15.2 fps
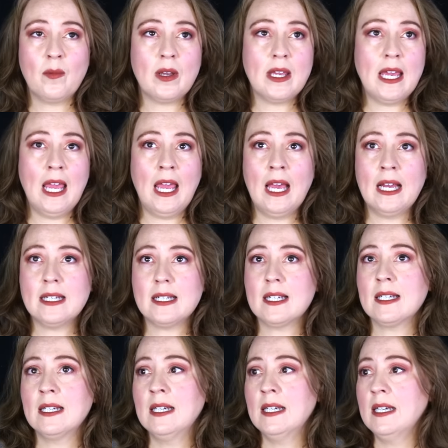We
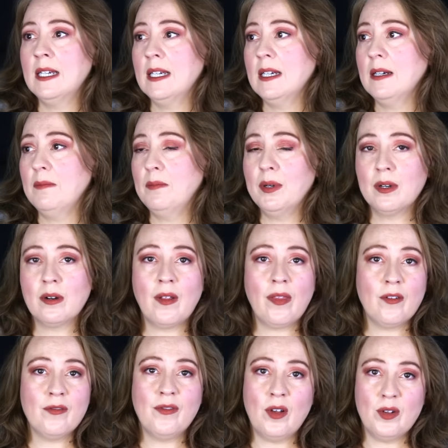can't put on
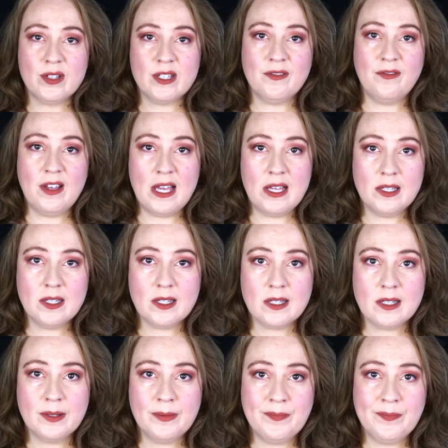the false face.